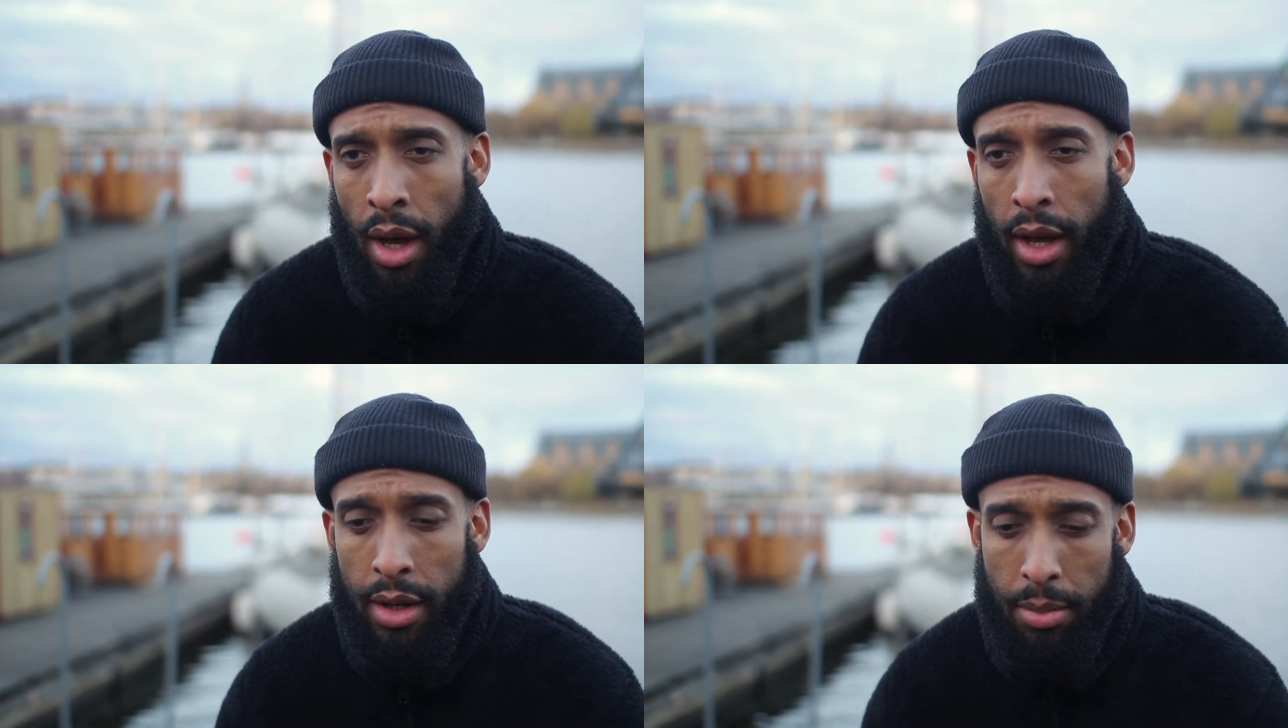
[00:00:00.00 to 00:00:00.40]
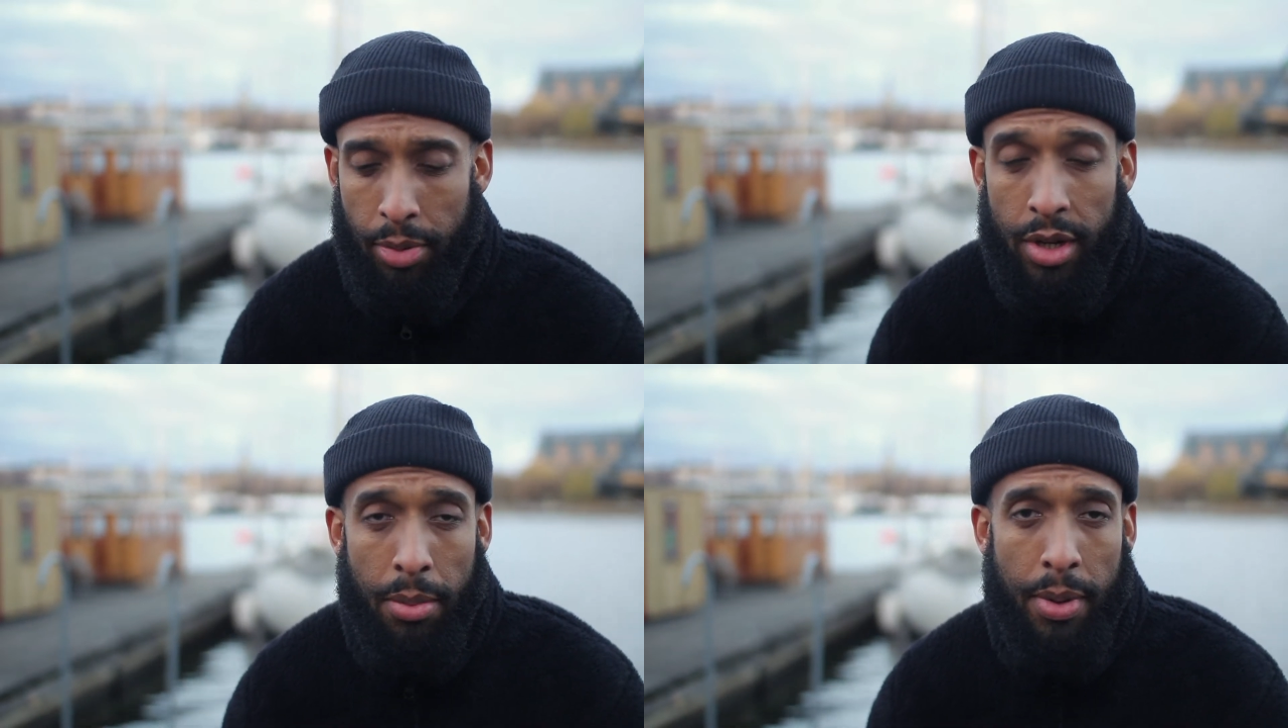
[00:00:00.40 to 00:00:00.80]

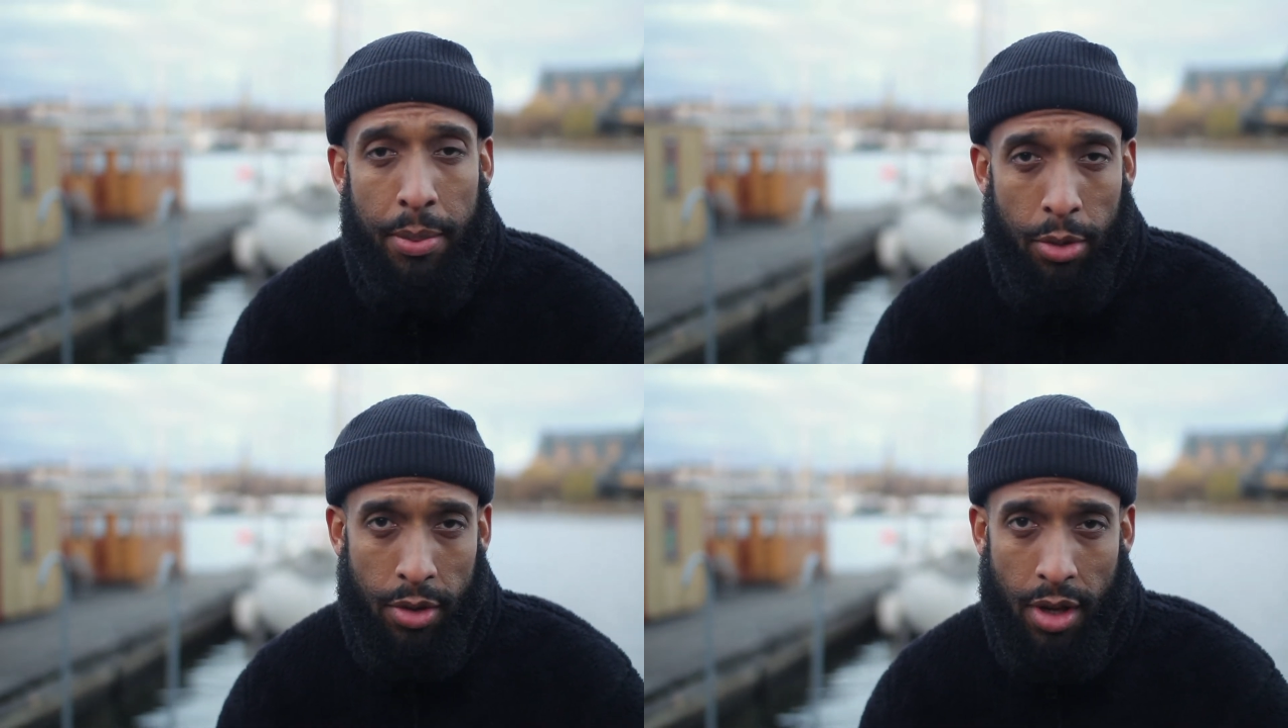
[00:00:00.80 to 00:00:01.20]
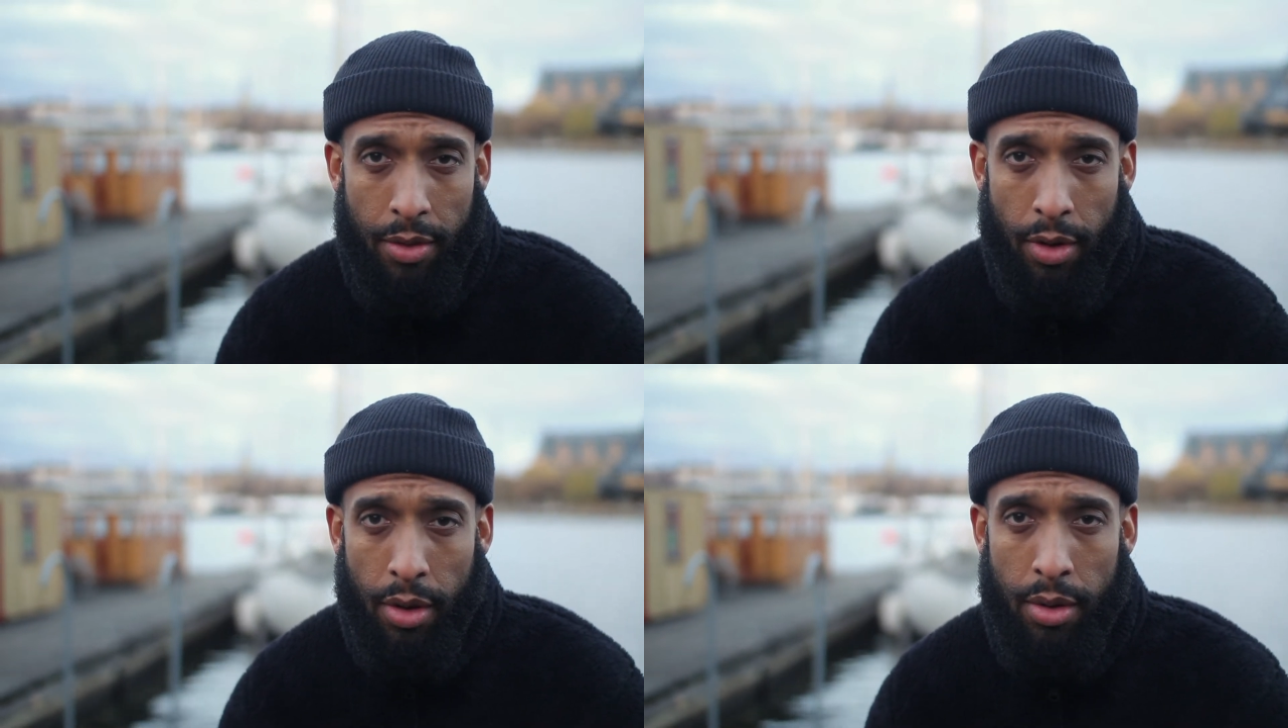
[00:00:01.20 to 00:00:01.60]
and bringing people
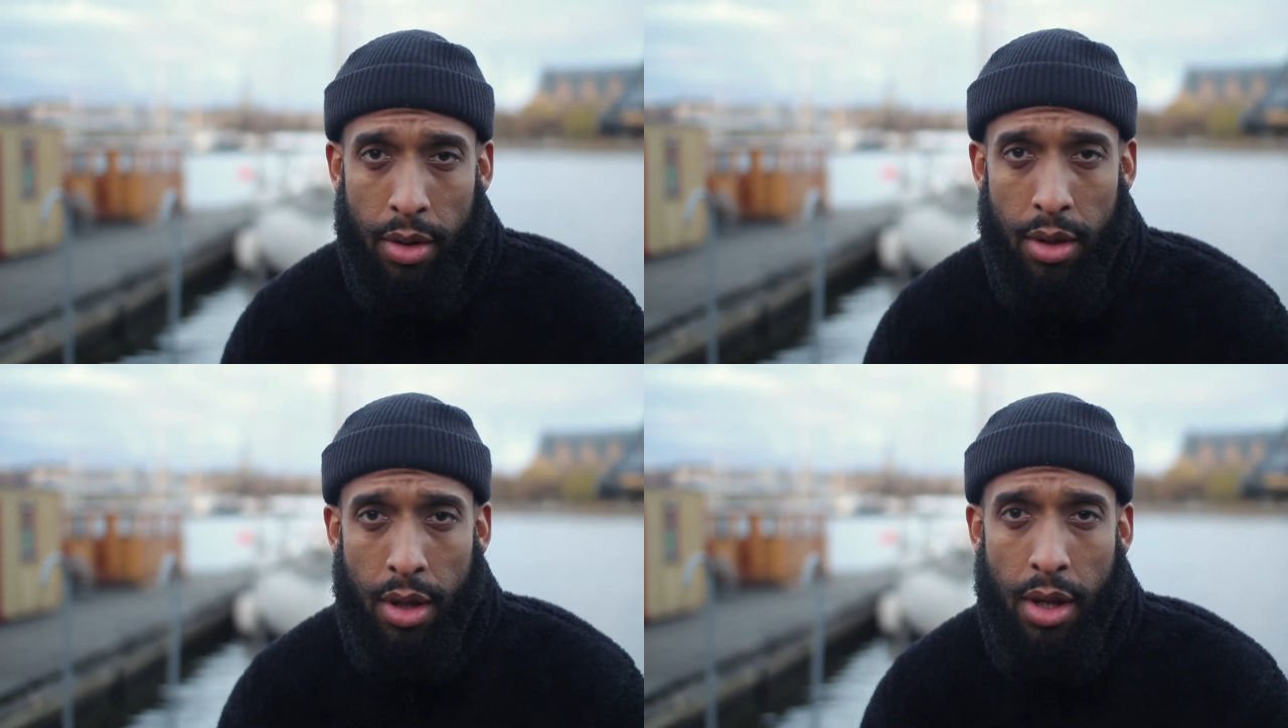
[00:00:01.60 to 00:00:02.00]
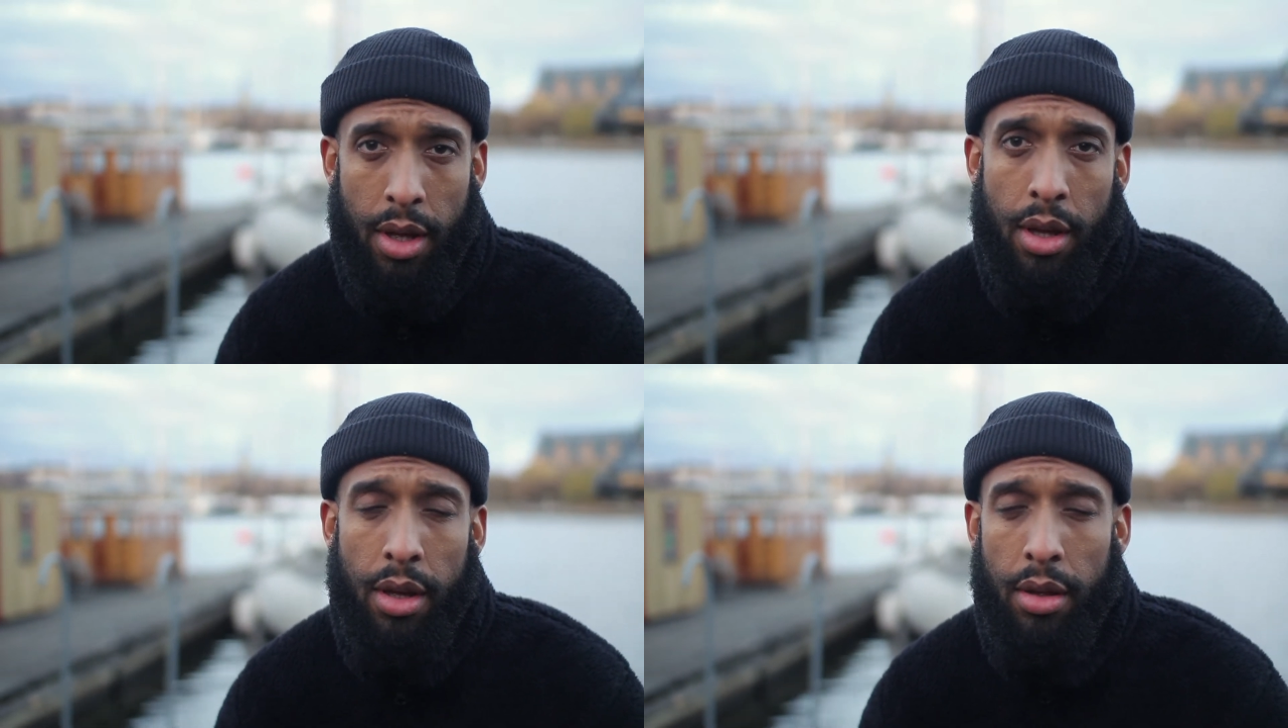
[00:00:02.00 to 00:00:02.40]
together
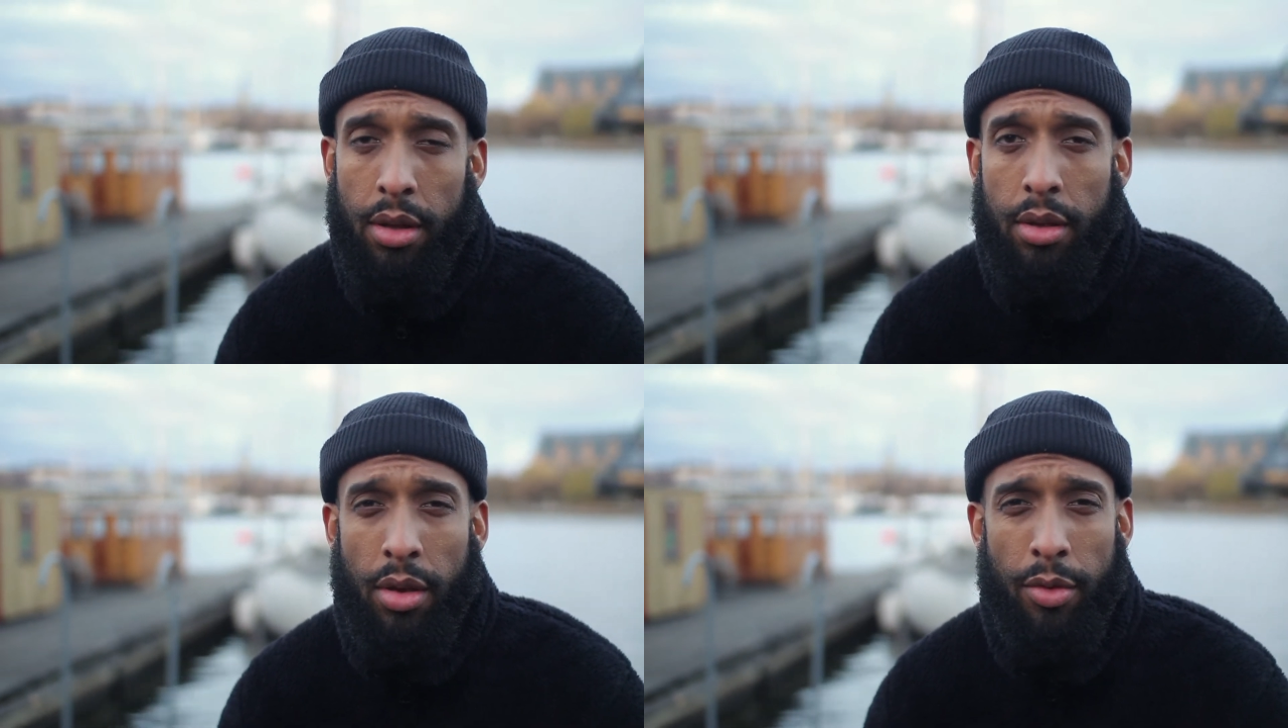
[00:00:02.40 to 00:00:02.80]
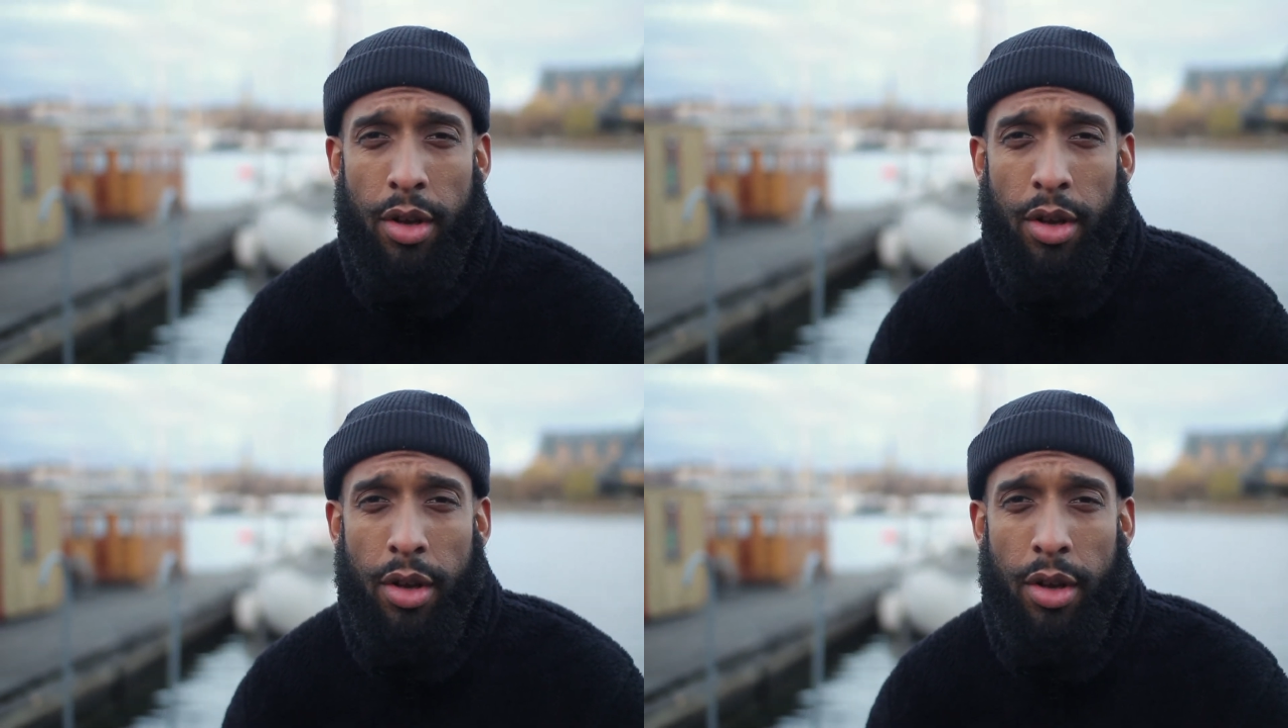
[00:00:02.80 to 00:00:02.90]
to